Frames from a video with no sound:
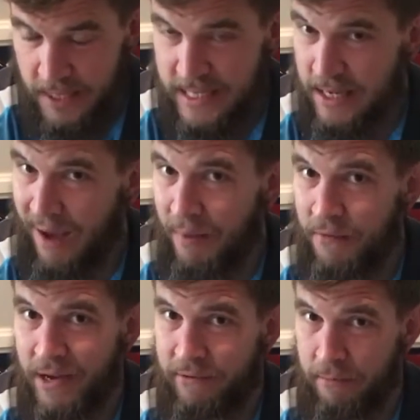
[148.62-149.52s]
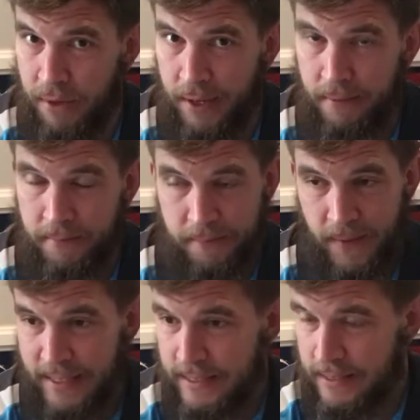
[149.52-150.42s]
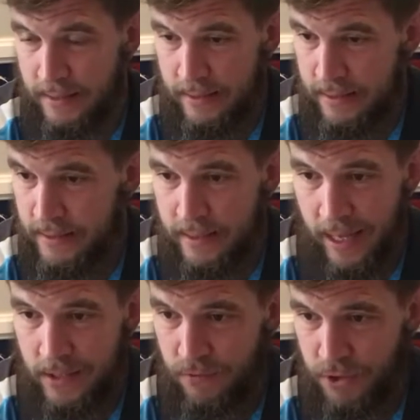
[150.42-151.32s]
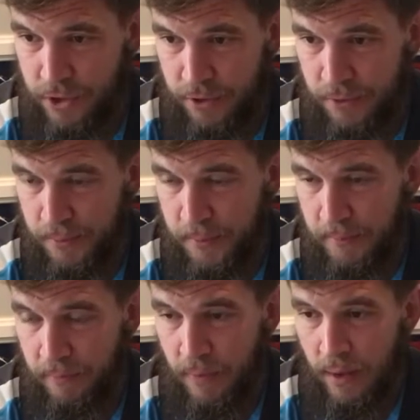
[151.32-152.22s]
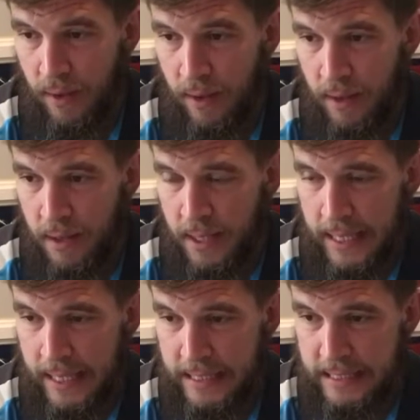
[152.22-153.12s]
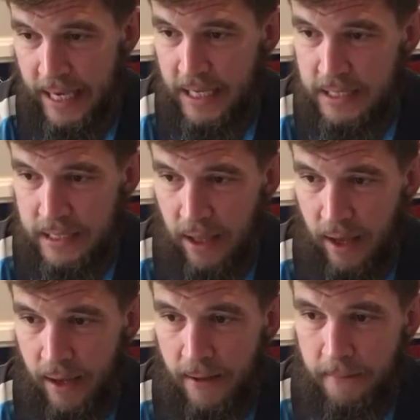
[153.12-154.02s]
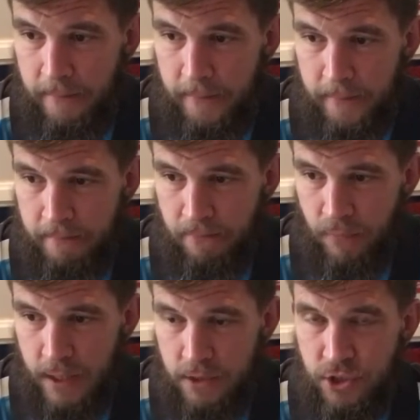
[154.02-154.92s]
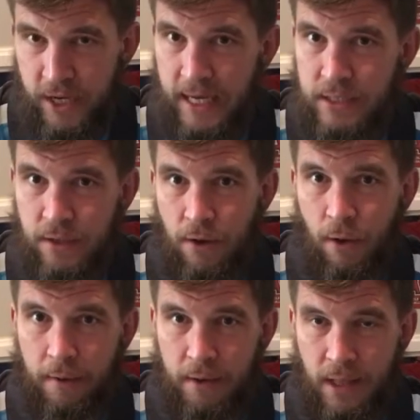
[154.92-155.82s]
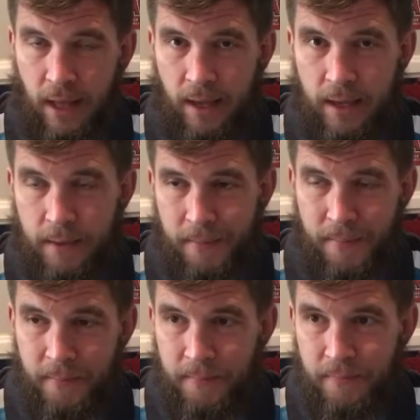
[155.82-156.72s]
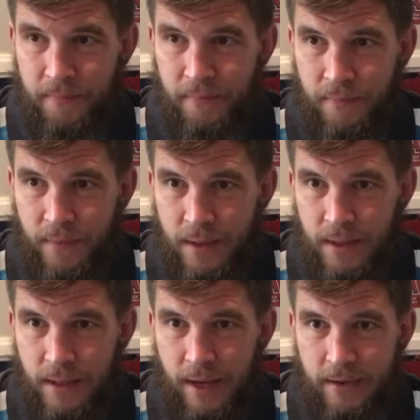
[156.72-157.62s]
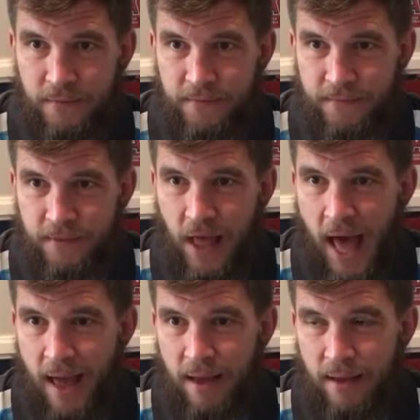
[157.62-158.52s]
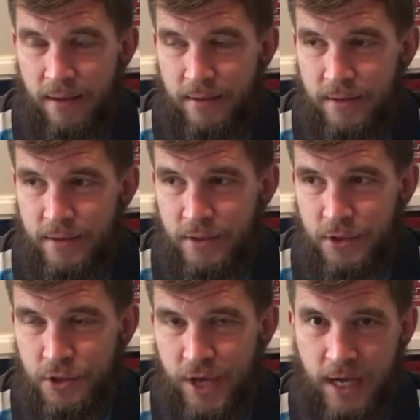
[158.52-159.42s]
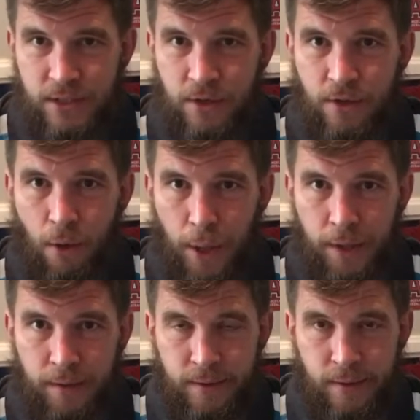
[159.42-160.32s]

It's not my favorite bean. That's that's for sure. It tastes like Shasta Cola, like like a flat Shasta Cola.